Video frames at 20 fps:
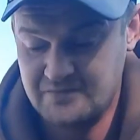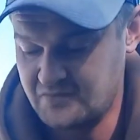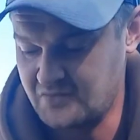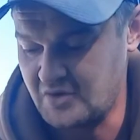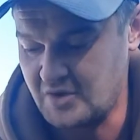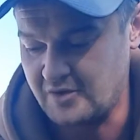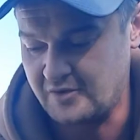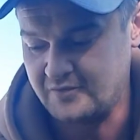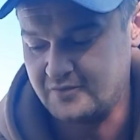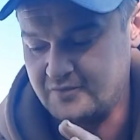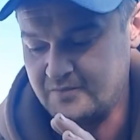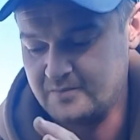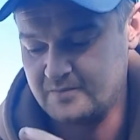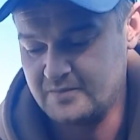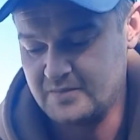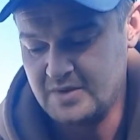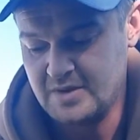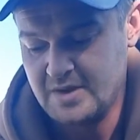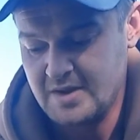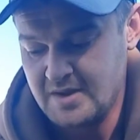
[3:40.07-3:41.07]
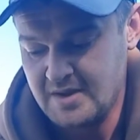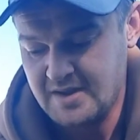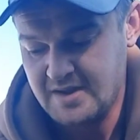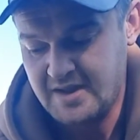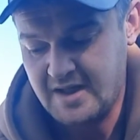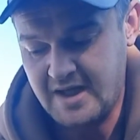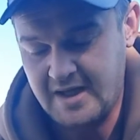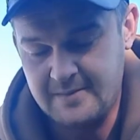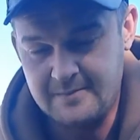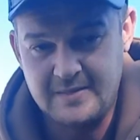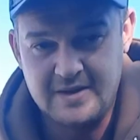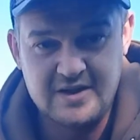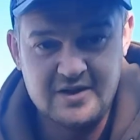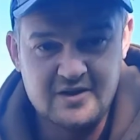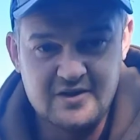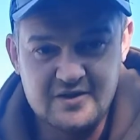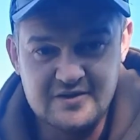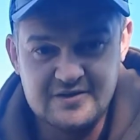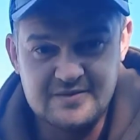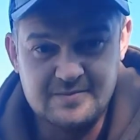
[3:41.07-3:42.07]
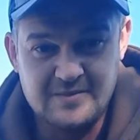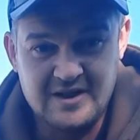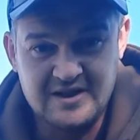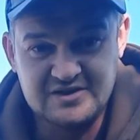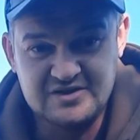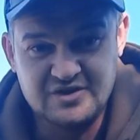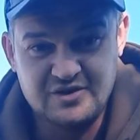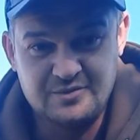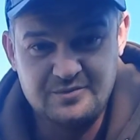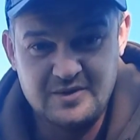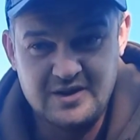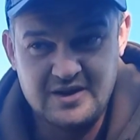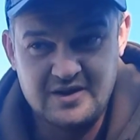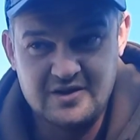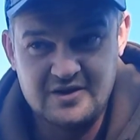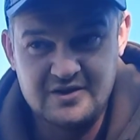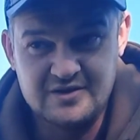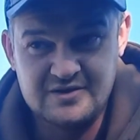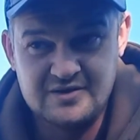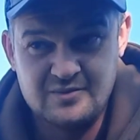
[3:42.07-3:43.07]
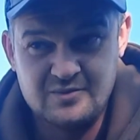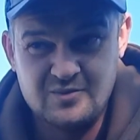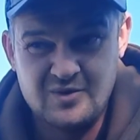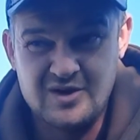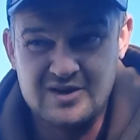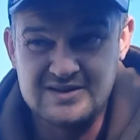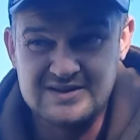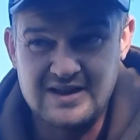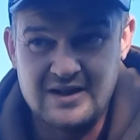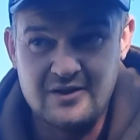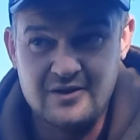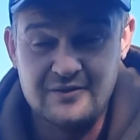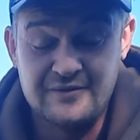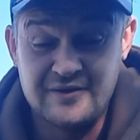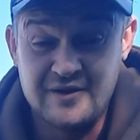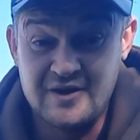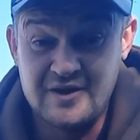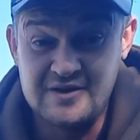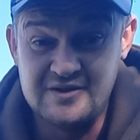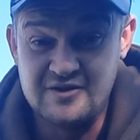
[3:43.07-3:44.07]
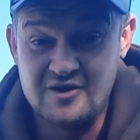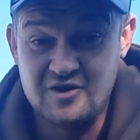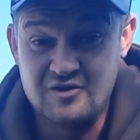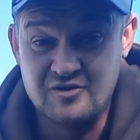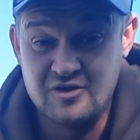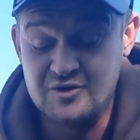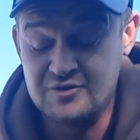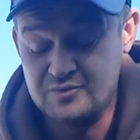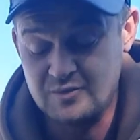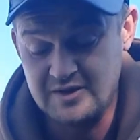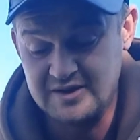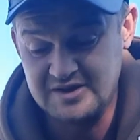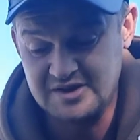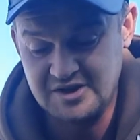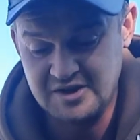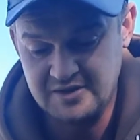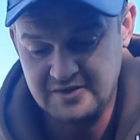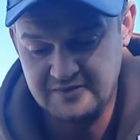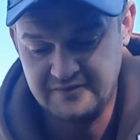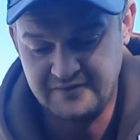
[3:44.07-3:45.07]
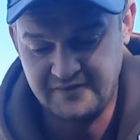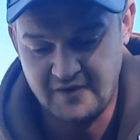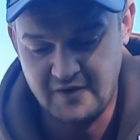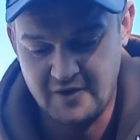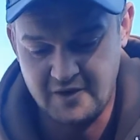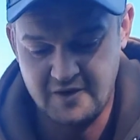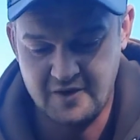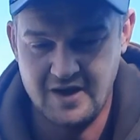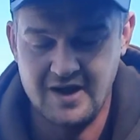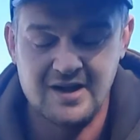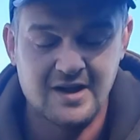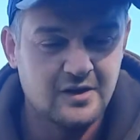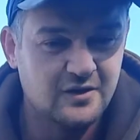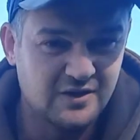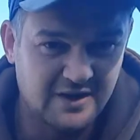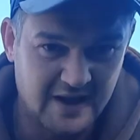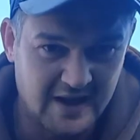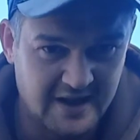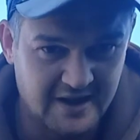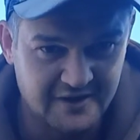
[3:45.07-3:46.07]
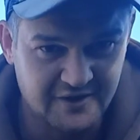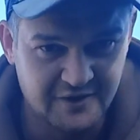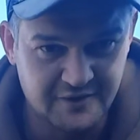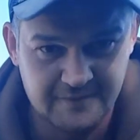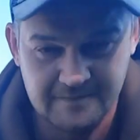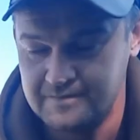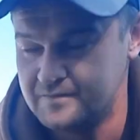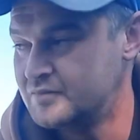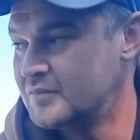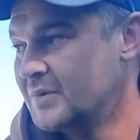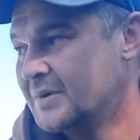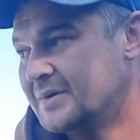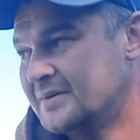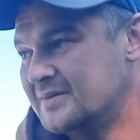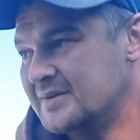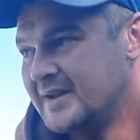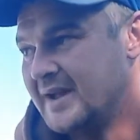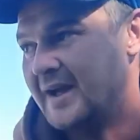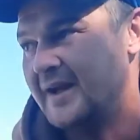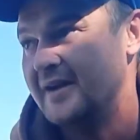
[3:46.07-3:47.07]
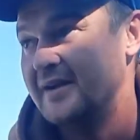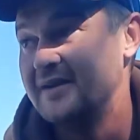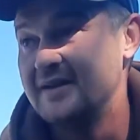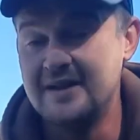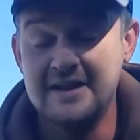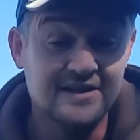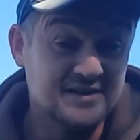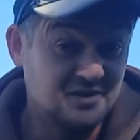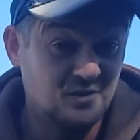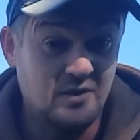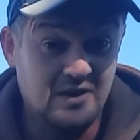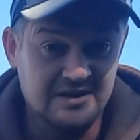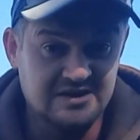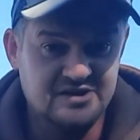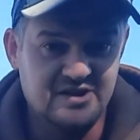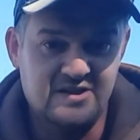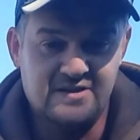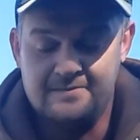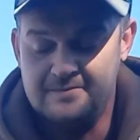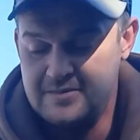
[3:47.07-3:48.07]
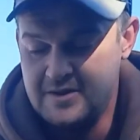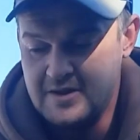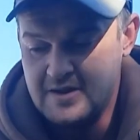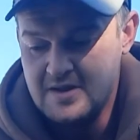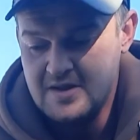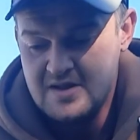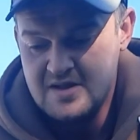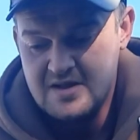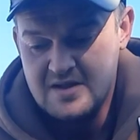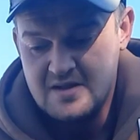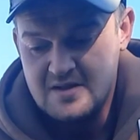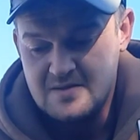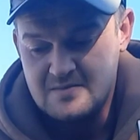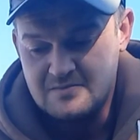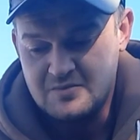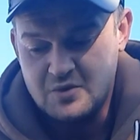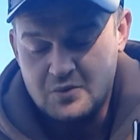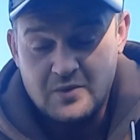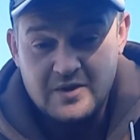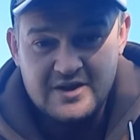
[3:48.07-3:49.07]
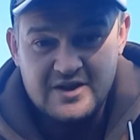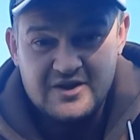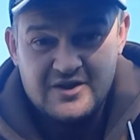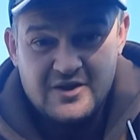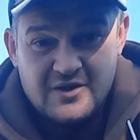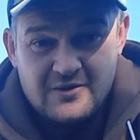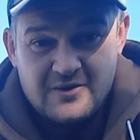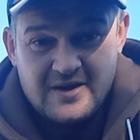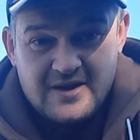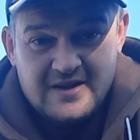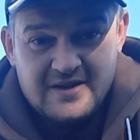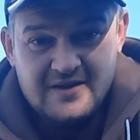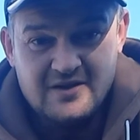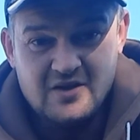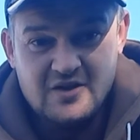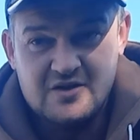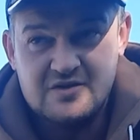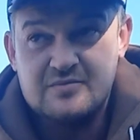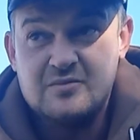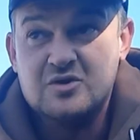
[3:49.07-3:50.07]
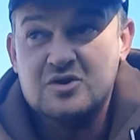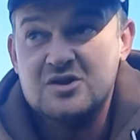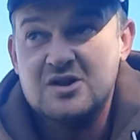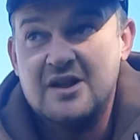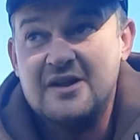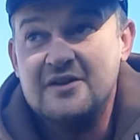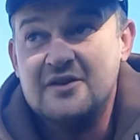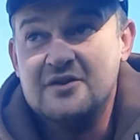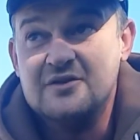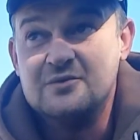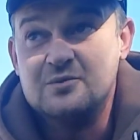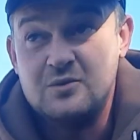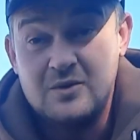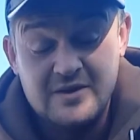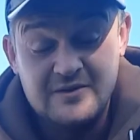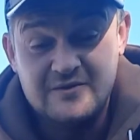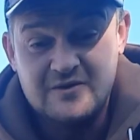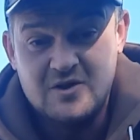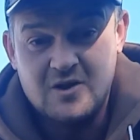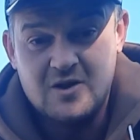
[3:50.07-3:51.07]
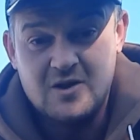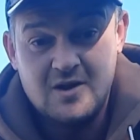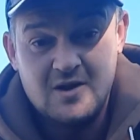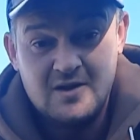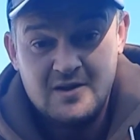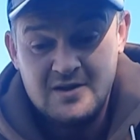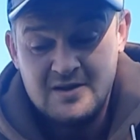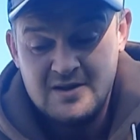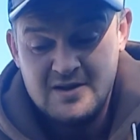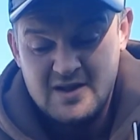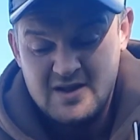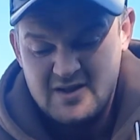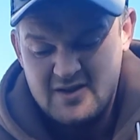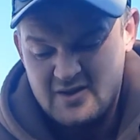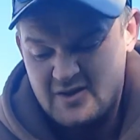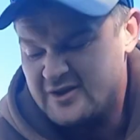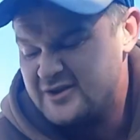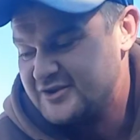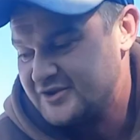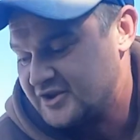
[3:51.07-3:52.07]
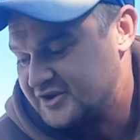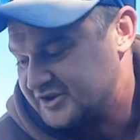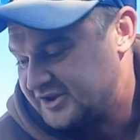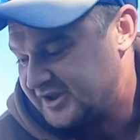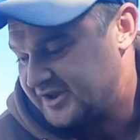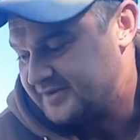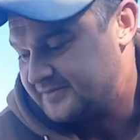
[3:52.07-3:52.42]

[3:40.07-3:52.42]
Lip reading: No, 8 meters by 2 meters works out at €13, which for a little garden, yeah, is quite cheap. But when you're doing as much land as we've got, no, it's not cheap.